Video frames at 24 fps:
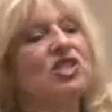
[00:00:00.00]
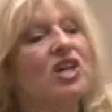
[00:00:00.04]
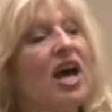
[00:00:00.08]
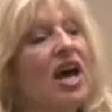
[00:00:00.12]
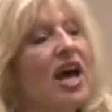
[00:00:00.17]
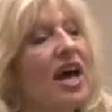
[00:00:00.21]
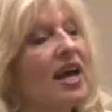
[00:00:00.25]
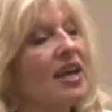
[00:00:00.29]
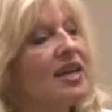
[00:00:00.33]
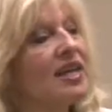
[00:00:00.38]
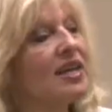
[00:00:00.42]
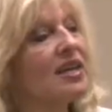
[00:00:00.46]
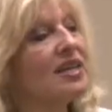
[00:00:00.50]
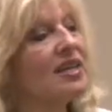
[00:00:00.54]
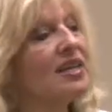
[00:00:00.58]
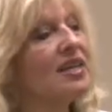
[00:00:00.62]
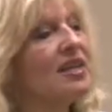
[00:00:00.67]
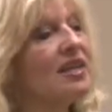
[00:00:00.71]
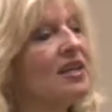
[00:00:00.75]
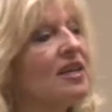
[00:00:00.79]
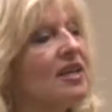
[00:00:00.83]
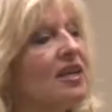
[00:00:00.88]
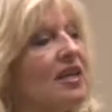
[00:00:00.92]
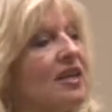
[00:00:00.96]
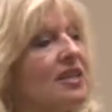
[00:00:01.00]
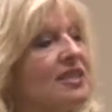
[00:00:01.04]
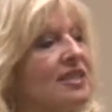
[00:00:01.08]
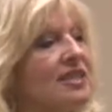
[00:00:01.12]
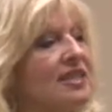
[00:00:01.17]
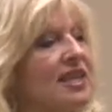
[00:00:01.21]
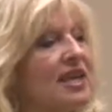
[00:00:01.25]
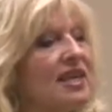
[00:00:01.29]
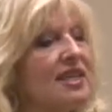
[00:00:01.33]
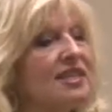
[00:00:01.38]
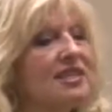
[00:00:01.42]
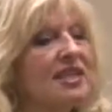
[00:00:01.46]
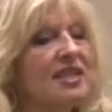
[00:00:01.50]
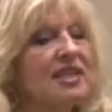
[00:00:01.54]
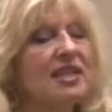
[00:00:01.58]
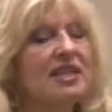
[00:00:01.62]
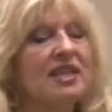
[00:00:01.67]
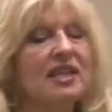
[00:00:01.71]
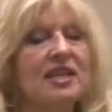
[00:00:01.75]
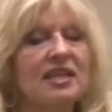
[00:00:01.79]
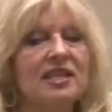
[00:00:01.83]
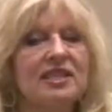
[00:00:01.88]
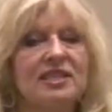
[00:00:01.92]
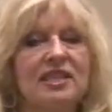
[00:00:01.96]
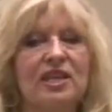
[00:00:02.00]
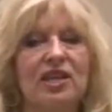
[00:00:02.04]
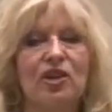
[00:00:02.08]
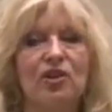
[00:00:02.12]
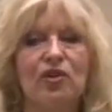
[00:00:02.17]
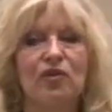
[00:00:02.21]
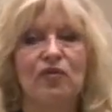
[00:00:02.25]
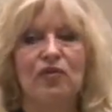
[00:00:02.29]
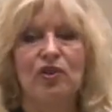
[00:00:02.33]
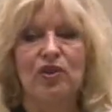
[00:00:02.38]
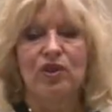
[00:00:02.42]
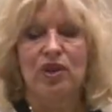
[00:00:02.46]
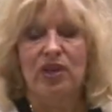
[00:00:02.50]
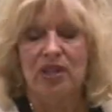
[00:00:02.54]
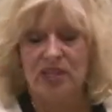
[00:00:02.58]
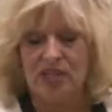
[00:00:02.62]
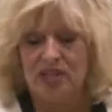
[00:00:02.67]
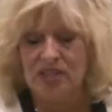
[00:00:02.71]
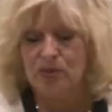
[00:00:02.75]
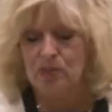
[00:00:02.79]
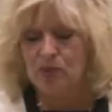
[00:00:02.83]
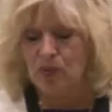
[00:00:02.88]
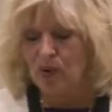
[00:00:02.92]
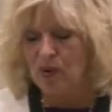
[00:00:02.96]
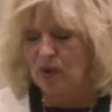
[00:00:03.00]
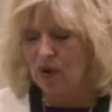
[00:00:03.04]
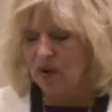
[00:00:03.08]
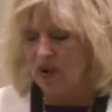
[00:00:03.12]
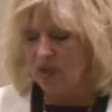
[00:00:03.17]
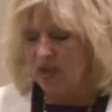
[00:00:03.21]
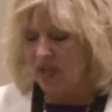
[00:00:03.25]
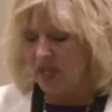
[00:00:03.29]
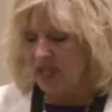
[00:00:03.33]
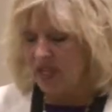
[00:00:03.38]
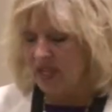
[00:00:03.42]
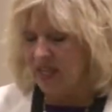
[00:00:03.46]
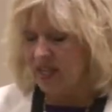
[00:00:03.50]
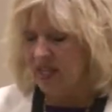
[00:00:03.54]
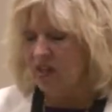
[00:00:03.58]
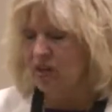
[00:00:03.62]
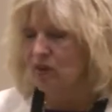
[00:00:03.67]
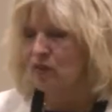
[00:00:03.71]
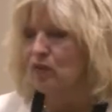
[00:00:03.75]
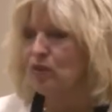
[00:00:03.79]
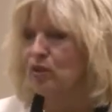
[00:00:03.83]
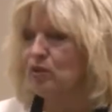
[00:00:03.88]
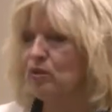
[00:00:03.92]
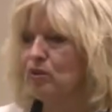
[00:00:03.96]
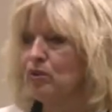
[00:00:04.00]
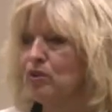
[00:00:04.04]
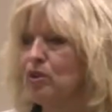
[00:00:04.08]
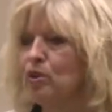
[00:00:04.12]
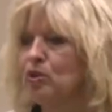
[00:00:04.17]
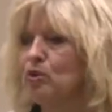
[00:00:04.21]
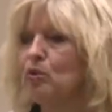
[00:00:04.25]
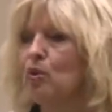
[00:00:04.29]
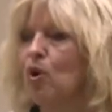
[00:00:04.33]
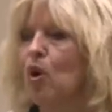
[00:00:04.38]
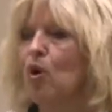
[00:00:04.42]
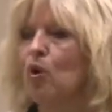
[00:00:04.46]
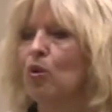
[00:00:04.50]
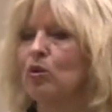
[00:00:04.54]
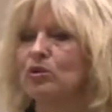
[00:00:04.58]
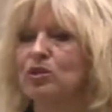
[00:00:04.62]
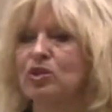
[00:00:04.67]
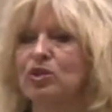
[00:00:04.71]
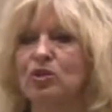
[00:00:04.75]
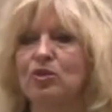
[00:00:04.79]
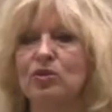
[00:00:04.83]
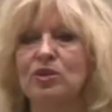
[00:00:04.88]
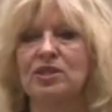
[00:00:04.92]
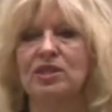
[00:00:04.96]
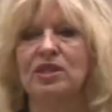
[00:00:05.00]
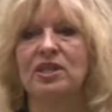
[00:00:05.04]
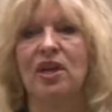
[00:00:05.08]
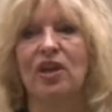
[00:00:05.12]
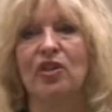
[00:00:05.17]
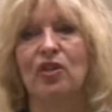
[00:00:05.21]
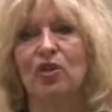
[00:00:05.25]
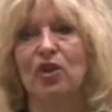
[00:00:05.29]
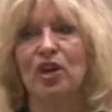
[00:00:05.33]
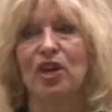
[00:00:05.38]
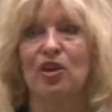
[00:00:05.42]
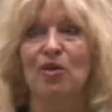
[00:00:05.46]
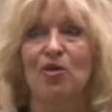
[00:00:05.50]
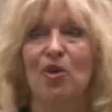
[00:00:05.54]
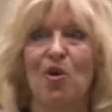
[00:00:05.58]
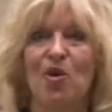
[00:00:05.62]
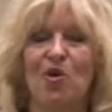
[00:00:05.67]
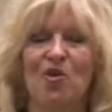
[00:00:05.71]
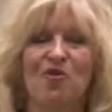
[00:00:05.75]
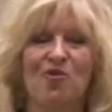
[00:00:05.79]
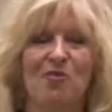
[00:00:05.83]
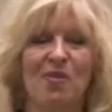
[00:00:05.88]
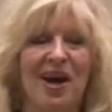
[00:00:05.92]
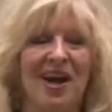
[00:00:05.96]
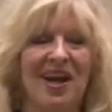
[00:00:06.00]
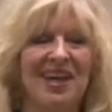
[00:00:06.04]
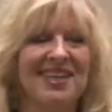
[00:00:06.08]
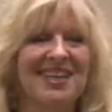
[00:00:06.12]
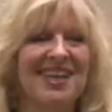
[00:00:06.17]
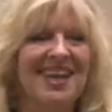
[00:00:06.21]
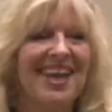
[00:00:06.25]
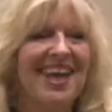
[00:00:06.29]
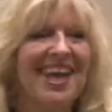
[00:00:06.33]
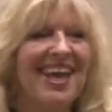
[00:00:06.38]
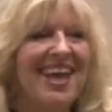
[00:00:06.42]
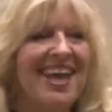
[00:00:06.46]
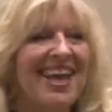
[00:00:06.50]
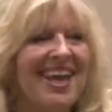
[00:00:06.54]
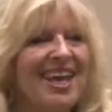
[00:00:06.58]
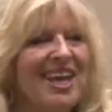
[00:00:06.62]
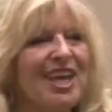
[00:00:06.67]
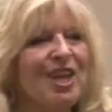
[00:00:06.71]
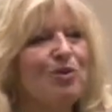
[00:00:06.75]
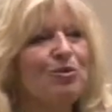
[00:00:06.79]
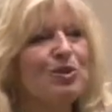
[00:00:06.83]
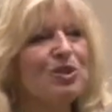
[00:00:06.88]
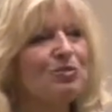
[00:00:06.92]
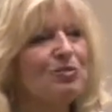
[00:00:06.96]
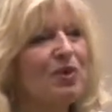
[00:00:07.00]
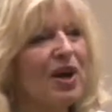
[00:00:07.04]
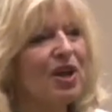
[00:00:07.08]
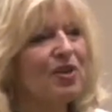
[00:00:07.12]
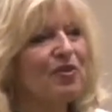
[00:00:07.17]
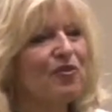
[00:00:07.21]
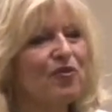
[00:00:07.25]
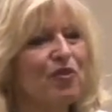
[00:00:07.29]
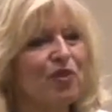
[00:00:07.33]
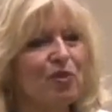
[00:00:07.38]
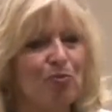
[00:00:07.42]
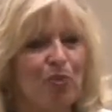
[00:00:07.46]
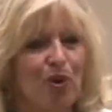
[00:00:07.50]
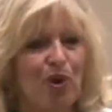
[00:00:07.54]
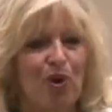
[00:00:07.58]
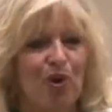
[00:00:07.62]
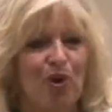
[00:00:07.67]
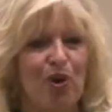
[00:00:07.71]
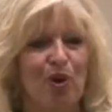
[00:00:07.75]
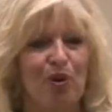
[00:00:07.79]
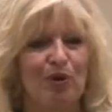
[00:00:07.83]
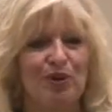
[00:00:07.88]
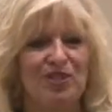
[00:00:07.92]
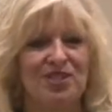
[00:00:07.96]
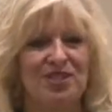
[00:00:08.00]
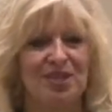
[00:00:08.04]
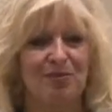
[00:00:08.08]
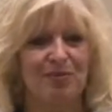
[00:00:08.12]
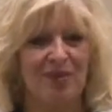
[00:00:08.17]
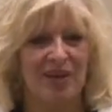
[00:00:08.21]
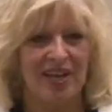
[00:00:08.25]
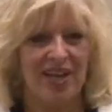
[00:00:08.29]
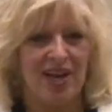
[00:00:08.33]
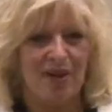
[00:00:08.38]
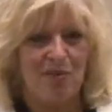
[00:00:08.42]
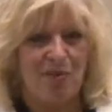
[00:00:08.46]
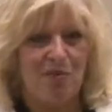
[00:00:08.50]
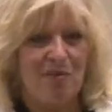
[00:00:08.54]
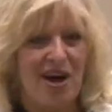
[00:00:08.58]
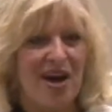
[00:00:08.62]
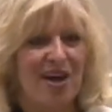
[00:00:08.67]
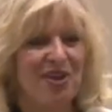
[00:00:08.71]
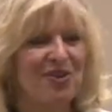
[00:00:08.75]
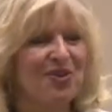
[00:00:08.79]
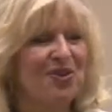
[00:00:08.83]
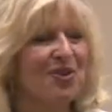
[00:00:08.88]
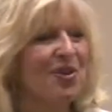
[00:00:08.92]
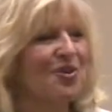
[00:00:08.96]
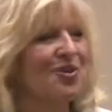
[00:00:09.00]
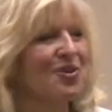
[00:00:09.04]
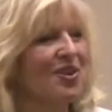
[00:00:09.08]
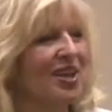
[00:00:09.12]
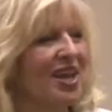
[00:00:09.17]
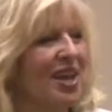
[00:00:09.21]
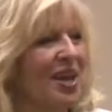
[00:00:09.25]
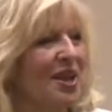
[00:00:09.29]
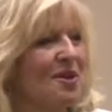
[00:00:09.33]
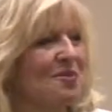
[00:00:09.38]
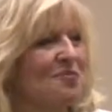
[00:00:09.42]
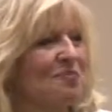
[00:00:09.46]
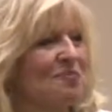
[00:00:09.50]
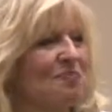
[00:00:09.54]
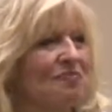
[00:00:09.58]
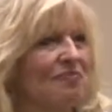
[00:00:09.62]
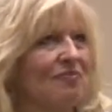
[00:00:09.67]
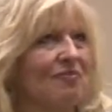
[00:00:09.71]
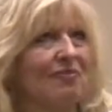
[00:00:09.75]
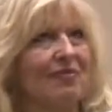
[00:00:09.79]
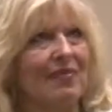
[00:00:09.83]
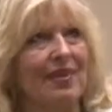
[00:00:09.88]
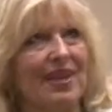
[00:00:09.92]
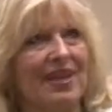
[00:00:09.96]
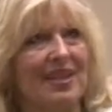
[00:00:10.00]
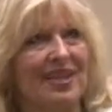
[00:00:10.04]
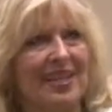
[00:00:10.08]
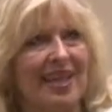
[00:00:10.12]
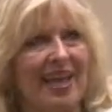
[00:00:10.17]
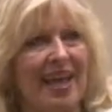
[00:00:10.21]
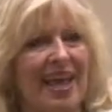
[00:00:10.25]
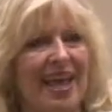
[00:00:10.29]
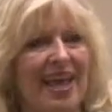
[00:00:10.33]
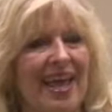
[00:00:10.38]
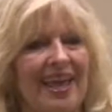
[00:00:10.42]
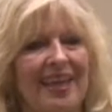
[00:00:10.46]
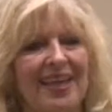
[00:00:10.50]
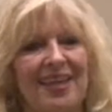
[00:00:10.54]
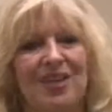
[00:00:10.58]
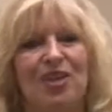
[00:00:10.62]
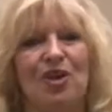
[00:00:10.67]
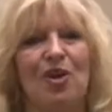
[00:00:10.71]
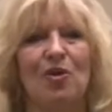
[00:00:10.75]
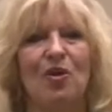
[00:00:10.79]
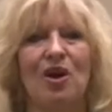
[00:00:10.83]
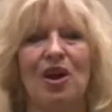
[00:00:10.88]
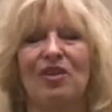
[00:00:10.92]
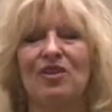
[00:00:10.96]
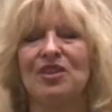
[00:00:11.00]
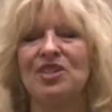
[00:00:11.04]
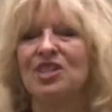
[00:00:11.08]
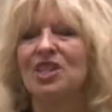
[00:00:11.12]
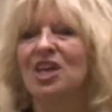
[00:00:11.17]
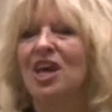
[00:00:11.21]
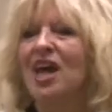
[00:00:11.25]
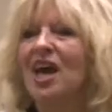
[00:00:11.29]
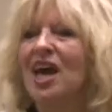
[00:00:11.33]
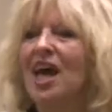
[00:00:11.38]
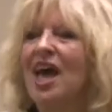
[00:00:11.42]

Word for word: Jack says in his interview in his book, he interviewed Lou Holtz, who is another hero of mine. He was my football coach at my alma mater, Notre Dame. Yay, go Irish.